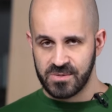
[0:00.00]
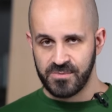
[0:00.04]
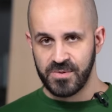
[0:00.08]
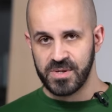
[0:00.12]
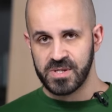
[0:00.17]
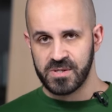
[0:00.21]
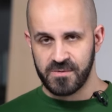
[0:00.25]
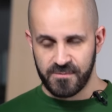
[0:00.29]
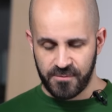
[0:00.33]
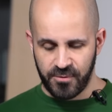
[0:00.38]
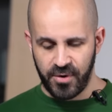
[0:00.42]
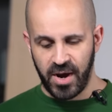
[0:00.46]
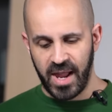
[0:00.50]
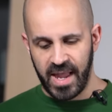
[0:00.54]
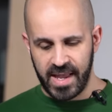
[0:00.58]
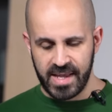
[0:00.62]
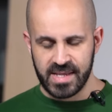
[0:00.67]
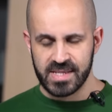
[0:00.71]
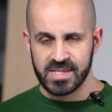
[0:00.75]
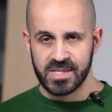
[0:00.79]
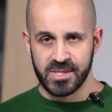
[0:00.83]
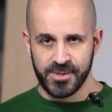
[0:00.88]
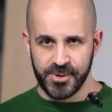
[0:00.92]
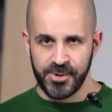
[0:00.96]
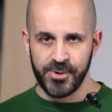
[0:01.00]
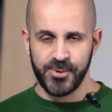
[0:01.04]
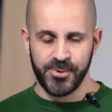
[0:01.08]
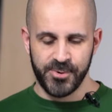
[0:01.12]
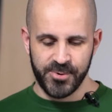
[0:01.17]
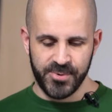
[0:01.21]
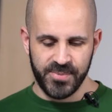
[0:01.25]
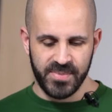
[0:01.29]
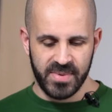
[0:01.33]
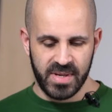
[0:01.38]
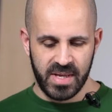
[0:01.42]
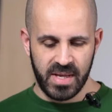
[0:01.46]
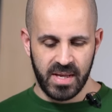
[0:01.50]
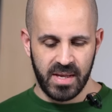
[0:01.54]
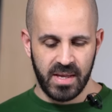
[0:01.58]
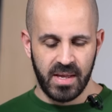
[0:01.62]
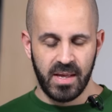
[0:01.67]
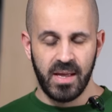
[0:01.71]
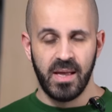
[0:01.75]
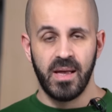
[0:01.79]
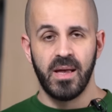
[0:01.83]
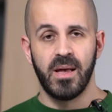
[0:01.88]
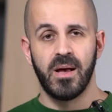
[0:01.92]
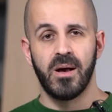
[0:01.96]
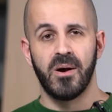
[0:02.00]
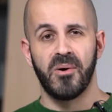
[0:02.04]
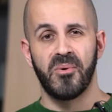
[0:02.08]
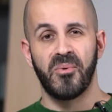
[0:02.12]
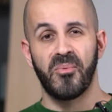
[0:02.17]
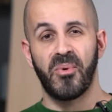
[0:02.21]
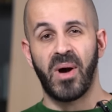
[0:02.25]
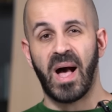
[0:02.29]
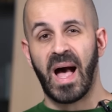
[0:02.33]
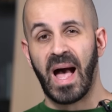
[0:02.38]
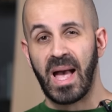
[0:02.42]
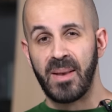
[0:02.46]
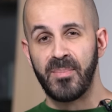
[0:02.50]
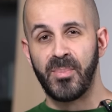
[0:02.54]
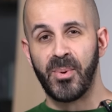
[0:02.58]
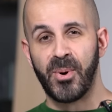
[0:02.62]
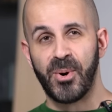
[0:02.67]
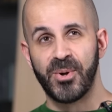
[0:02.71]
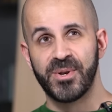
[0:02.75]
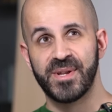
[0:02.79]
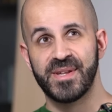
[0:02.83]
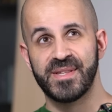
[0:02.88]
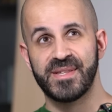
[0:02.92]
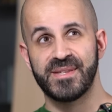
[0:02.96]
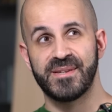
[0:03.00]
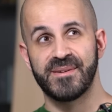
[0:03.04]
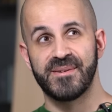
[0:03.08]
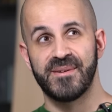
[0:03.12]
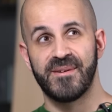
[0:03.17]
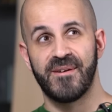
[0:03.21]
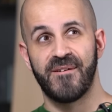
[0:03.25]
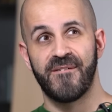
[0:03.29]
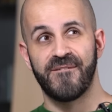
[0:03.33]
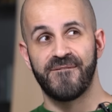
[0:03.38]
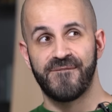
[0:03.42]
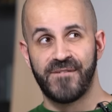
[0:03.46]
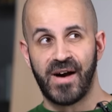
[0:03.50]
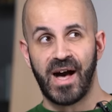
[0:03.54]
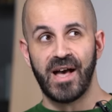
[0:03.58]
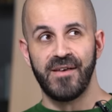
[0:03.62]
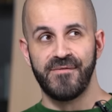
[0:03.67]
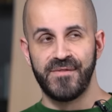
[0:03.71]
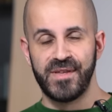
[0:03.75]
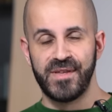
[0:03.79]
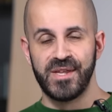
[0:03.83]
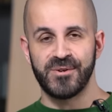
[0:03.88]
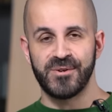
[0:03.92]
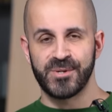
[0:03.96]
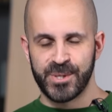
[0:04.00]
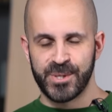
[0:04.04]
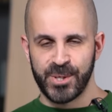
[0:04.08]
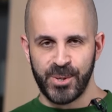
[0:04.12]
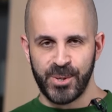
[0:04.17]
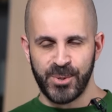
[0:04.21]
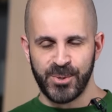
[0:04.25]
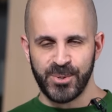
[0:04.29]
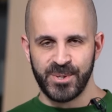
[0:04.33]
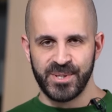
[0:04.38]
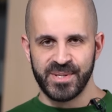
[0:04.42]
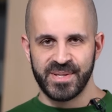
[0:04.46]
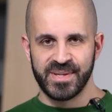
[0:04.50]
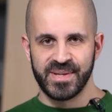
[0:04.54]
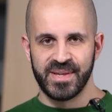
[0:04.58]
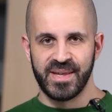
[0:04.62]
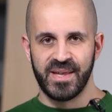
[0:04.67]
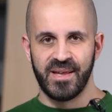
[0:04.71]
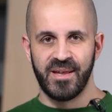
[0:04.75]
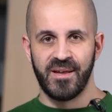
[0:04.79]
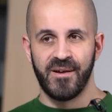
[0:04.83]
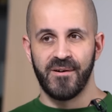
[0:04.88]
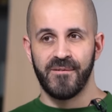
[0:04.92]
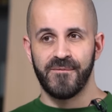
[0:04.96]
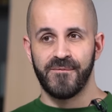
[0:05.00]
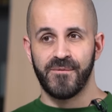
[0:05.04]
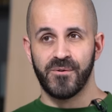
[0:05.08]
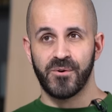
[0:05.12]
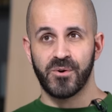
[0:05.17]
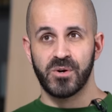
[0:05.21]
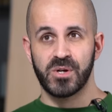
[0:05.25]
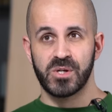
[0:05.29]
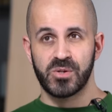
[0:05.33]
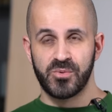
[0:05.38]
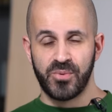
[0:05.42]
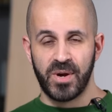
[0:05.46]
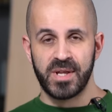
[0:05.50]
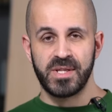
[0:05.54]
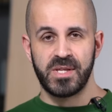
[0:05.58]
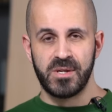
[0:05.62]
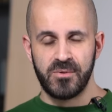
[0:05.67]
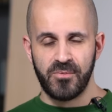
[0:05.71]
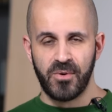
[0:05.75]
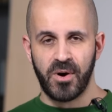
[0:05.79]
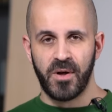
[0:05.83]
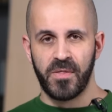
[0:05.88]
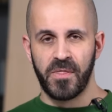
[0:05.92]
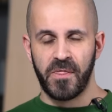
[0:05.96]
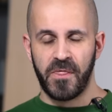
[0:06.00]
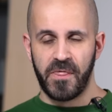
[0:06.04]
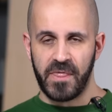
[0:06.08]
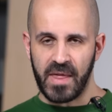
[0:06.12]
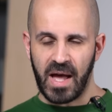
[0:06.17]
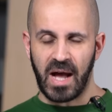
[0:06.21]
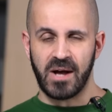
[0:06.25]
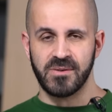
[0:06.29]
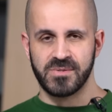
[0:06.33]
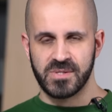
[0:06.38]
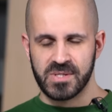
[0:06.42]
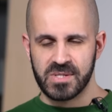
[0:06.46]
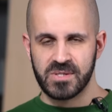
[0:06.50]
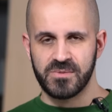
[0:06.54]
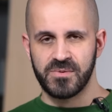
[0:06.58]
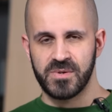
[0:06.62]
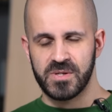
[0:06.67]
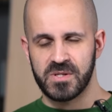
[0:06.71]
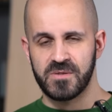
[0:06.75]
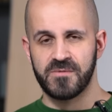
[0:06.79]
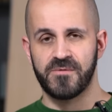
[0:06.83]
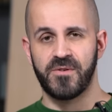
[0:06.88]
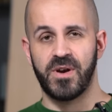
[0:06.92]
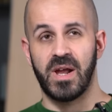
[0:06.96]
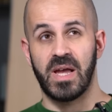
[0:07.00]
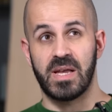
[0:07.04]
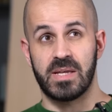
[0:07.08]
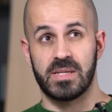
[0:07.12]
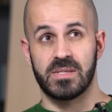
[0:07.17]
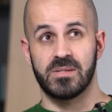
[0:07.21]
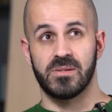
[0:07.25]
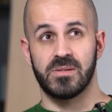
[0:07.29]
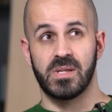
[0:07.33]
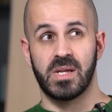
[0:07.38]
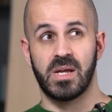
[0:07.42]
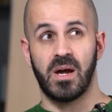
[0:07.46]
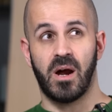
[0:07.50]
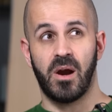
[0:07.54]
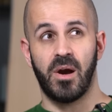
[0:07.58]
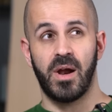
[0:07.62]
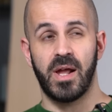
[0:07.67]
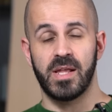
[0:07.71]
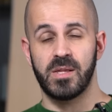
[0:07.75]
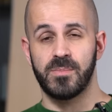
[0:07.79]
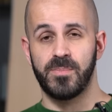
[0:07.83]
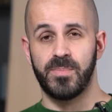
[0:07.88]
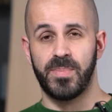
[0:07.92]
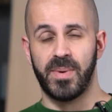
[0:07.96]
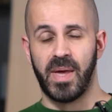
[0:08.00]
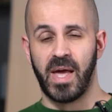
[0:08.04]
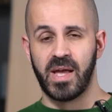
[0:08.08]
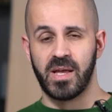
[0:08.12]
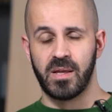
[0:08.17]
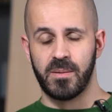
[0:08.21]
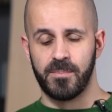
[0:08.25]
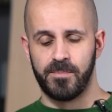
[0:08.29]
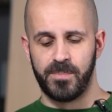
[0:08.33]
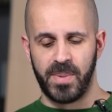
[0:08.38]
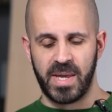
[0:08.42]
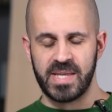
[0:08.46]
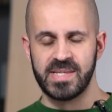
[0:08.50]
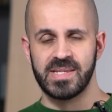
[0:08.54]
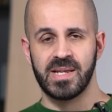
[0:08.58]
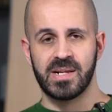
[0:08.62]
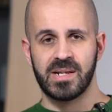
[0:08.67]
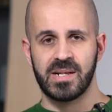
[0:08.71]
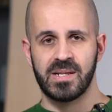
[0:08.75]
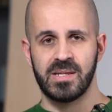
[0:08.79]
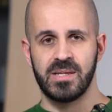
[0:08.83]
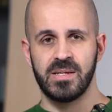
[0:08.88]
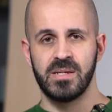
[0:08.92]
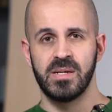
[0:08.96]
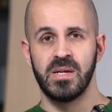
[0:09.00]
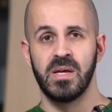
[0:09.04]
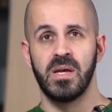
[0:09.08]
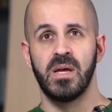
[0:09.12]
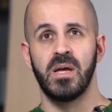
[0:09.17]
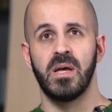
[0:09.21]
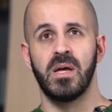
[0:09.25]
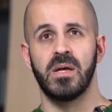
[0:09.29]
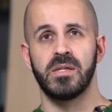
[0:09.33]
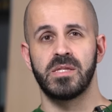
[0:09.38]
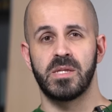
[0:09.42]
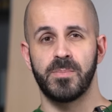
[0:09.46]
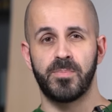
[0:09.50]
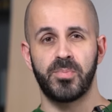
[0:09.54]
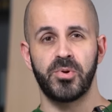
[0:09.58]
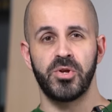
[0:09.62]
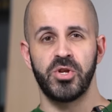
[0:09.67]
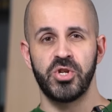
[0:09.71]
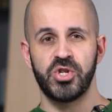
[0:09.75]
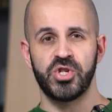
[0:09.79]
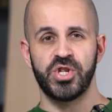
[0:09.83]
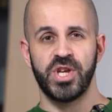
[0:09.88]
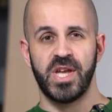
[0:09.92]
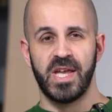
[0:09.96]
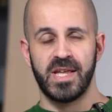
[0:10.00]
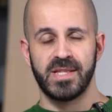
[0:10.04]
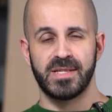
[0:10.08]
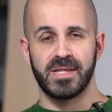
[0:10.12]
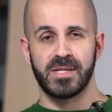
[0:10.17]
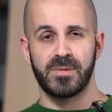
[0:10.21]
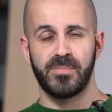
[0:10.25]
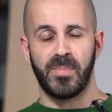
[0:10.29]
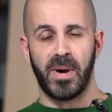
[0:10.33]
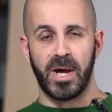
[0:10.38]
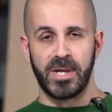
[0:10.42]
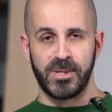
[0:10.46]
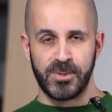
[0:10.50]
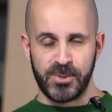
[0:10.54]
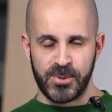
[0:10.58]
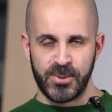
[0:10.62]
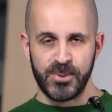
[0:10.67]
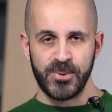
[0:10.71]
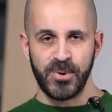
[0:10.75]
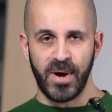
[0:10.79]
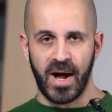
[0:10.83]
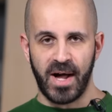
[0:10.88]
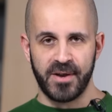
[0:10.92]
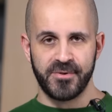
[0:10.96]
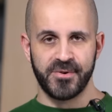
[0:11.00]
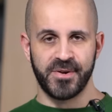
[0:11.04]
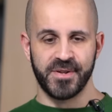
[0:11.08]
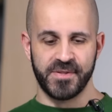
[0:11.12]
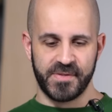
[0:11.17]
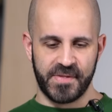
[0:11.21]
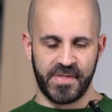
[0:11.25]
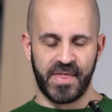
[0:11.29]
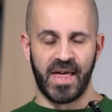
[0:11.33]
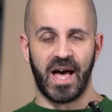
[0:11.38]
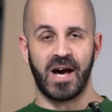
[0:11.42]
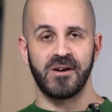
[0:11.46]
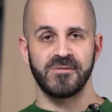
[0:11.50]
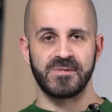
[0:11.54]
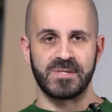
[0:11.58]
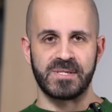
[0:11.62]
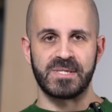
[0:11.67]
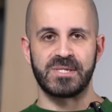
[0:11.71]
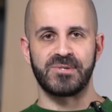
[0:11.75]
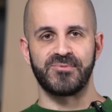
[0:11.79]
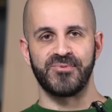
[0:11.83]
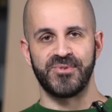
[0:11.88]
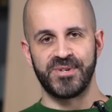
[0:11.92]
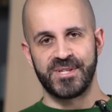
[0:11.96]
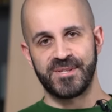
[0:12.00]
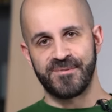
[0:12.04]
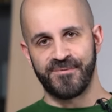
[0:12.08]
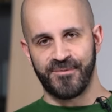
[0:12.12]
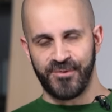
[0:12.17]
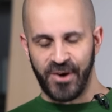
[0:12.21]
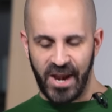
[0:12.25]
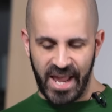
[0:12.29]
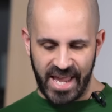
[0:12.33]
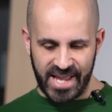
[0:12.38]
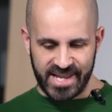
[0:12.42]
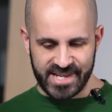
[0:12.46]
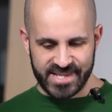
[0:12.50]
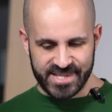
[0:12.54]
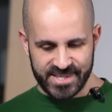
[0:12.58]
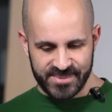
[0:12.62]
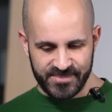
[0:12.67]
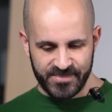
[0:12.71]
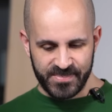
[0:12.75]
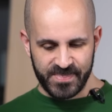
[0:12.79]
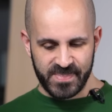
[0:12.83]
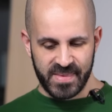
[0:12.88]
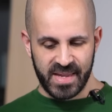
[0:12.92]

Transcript: Swiss francs new, I bought it five years old for 21,000 Swiss francs. So the car had basically depreciated by 200,000 Swiss francs.